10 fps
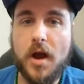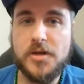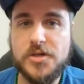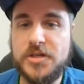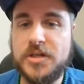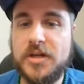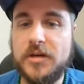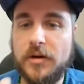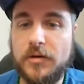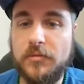just get a
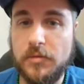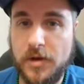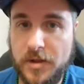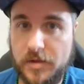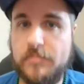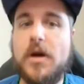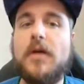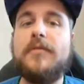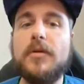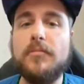good rhythm
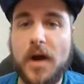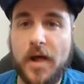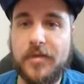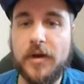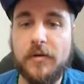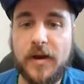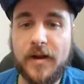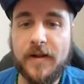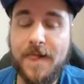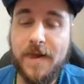of your breath going.